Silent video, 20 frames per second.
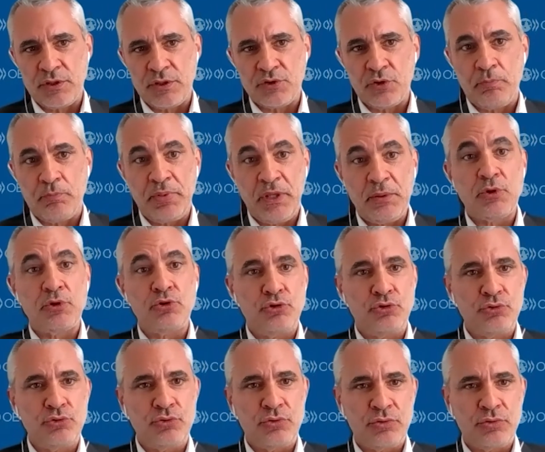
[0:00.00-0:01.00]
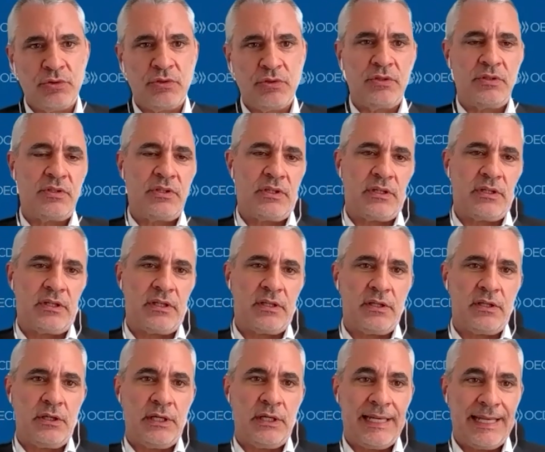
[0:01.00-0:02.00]
So people do
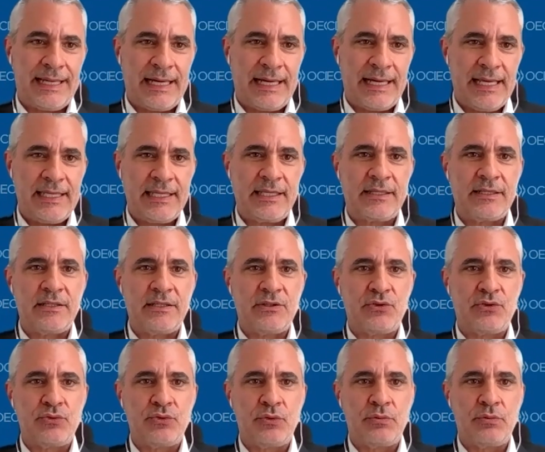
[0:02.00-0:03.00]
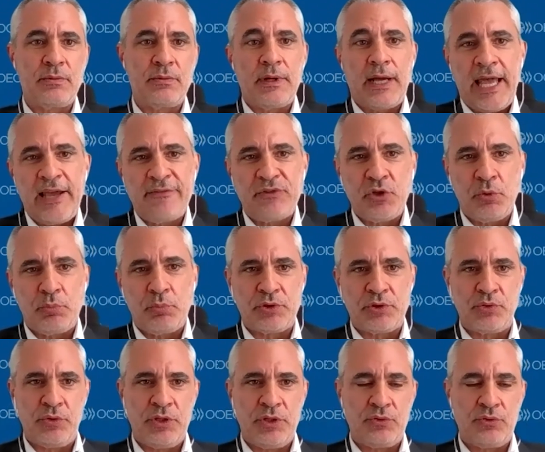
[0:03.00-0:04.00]
like to have the
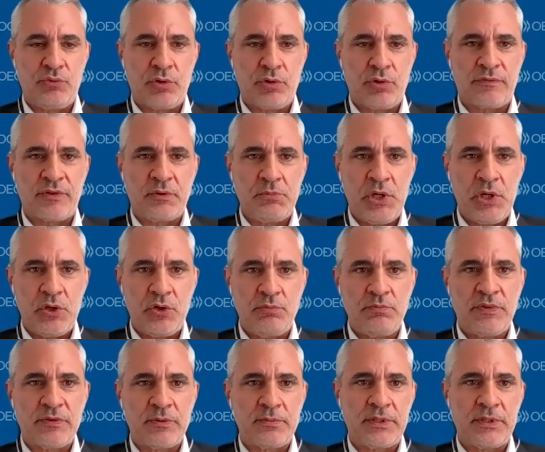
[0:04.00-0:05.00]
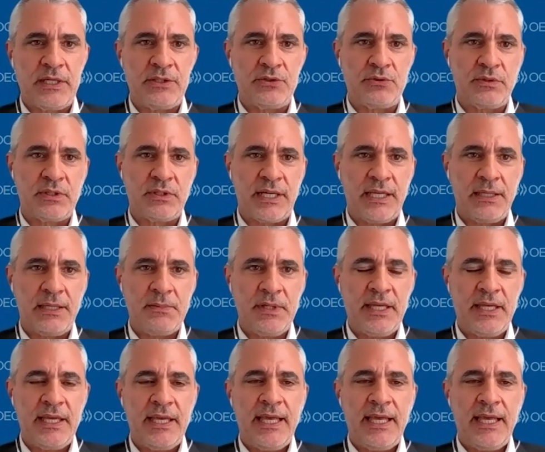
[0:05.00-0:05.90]
opportunity to work from home from time to time,